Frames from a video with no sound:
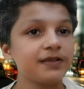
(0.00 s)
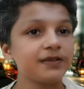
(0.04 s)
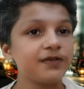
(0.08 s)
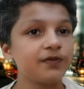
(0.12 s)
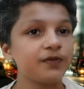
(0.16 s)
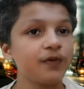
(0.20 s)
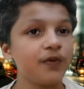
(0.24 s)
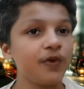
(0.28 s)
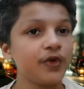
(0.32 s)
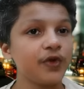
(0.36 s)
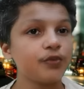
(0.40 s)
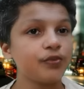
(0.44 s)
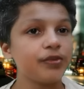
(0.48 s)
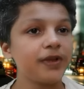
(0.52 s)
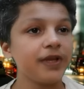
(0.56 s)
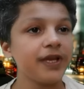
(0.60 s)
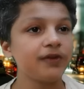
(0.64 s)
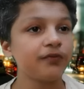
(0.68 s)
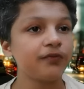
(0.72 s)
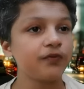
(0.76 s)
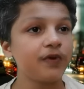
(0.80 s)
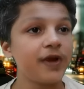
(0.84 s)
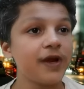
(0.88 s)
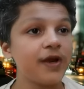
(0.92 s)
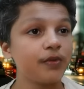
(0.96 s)
swordplay,
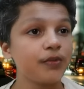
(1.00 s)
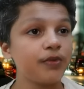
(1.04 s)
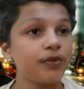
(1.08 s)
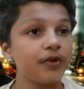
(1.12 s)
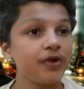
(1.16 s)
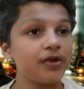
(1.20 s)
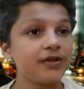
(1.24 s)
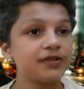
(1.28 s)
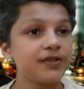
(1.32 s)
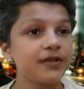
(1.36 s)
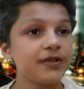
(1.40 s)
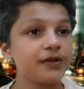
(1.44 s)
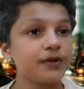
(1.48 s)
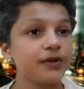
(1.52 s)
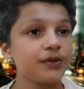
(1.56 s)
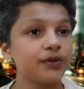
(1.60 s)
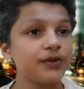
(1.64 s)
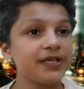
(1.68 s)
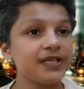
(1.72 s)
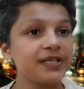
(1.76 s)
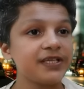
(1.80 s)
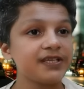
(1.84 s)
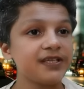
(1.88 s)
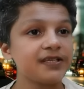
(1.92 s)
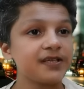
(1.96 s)
fireballs, crude
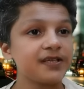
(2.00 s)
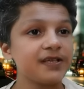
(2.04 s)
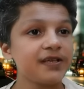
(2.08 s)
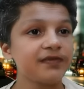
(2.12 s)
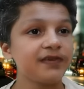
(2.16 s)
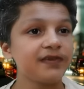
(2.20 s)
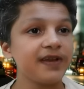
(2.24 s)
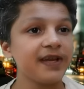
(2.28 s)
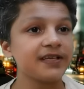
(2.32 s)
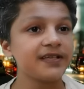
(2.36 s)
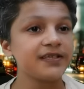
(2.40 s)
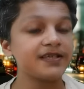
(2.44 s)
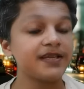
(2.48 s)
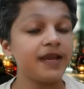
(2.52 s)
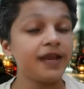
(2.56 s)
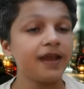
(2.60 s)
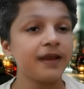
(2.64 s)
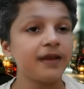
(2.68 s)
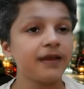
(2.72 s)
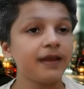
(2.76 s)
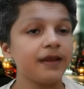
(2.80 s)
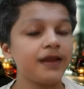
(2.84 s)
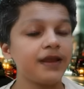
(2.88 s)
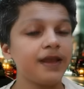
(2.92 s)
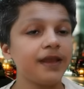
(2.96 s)
digital effects, and
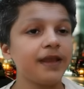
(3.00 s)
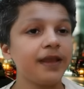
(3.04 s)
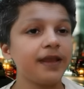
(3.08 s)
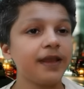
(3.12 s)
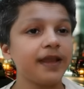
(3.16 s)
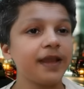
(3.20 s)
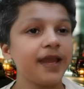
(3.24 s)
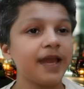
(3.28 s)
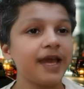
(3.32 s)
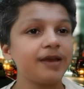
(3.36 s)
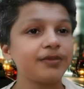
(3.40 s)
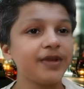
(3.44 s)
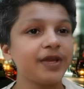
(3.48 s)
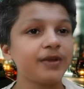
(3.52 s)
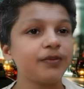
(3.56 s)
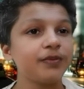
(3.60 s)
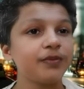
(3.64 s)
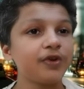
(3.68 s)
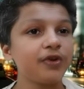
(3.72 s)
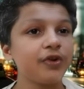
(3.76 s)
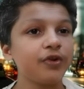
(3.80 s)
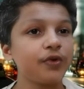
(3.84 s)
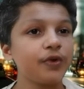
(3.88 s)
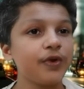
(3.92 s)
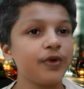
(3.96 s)
comic
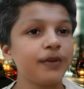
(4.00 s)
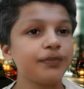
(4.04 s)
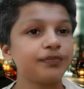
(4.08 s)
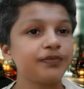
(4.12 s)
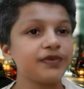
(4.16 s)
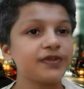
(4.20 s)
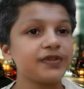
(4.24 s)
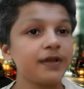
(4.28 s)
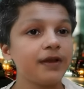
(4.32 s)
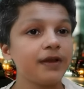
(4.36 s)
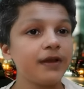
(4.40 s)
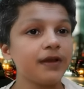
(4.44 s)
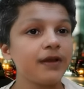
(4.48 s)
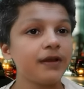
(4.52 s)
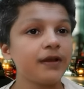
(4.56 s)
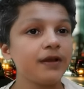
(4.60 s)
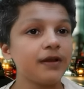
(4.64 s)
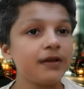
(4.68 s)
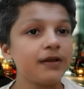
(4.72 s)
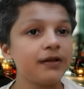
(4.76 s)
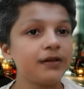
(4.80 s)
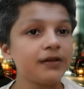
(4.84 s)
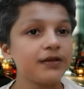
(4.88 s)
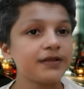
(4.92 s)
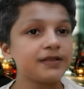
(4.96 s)
book quips
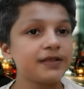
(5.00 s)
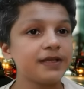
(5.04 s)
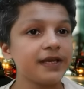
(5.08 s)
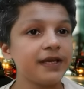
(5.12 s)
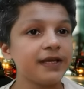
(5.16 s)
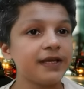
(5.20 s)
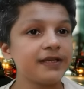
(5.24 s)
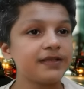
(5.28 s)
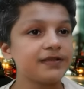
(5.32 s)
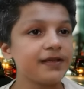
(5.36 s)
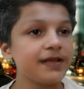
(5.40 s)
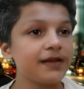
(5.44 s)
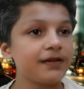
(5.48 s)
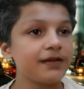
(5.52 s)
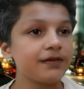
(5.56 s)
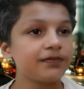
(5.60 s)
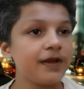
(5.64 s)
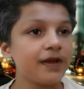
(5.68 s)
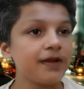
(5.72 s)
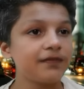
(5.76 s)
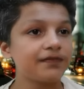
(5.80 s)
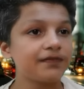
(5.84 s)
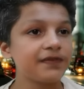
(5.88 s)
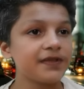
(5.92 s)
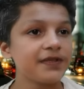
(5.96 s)
hurls itself off the